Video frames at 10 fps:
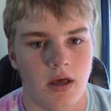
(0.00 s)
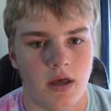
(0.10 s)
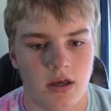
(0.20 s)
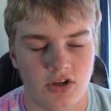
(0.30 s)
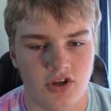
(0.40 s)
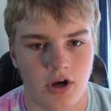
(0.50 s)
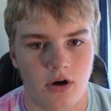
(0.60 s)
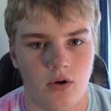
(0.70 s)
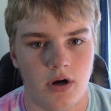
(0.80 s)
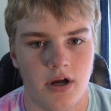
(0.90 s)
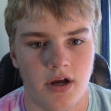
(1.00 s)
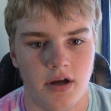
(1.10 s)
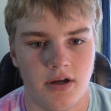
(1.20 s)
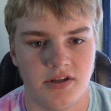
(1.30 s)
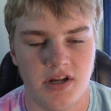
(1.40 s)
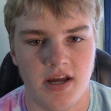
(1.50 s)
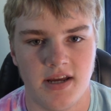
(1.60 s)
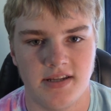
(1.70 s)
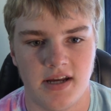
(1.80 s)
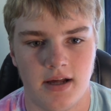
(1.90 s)
so
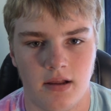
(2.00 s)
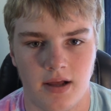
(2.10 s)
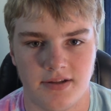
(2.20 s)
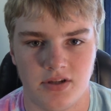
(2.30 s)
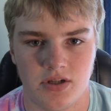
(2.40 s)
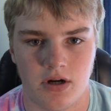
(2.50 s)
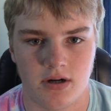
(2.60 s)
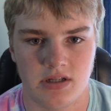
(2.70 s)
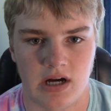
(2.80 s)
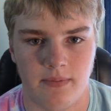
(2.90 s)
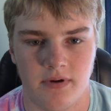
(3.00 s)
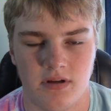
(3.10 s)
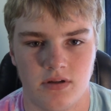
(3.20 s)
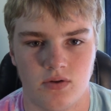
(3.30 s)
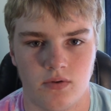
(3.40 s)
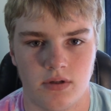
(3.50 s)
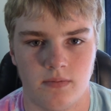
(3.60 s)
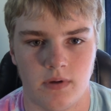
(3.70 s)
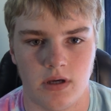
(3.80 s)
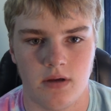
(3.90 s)
today's Let's Talk topic is going to
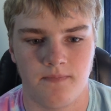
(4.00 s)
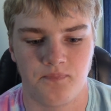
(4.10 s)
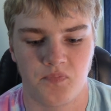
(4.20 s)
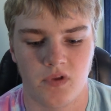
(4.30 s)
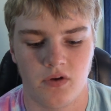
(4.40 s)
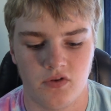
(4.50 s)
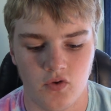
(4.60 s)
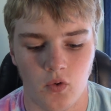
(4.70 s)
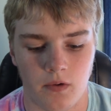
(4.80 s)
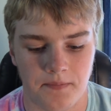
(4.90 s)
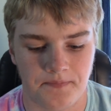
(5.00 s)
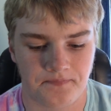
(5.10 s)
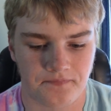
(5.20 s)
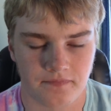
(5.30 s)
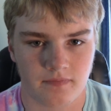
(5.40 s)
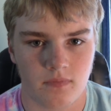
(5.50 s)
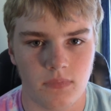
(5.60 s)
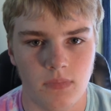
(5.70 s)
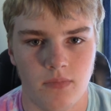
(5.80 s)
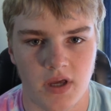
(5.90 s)
be school.
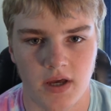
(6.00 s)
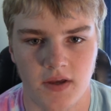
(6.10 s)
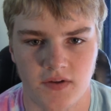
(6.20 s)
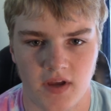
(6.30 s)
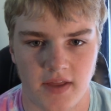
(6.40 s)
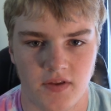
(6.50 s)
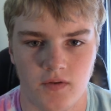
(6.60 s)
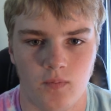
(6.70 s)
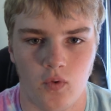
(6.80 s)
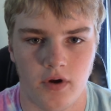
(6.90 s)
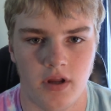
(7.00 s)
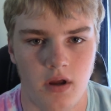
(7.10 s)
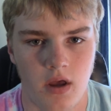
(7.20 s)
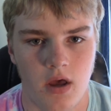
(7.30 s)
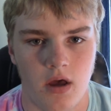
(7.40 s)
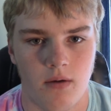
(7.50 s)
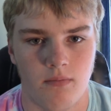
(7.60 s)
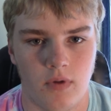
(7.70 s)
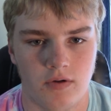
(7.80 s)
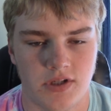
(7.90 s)
Because at this point,
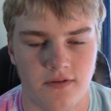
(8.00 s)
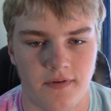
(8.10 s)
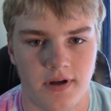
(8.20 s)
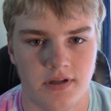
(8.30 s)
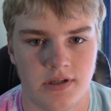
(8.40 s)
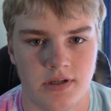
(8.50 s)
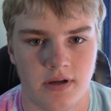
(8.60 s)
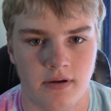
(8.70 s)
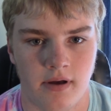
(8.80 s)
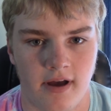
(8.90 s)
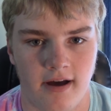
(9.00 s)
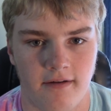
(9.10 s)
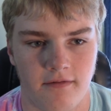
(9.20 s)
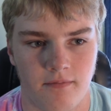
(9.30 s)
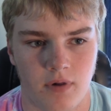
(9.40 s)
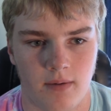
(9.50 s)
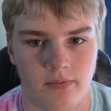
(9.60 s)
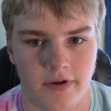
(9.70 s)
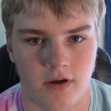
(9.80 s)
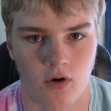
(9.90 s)
most of us have
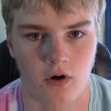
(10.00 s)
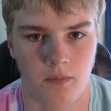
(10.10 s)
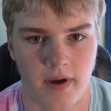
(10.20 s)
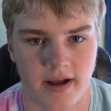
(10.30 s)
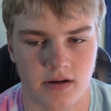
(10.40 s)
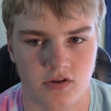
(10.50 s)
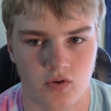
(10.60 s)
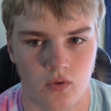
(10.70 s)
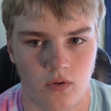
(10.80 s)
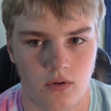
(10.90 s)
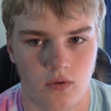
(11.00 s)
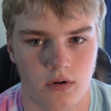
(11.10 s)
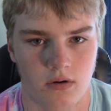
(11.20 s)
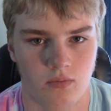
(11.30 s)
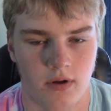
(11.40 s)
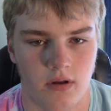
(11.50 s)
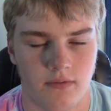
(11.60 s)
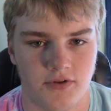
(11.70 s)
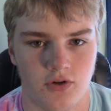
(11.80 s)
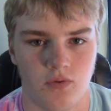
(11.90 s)
probably gone back to school or
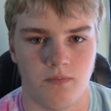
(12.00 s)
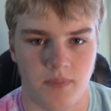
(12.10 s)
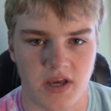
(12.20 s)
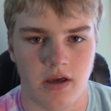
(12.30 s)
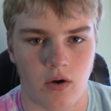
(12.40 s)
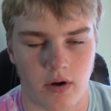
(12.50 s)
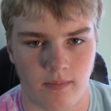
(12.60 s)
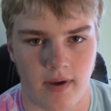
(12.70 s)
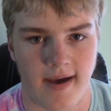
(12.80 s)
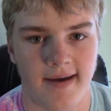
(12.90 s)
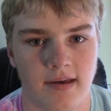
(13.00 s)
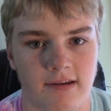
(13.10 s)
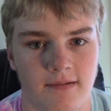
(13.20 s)
will soon be going back.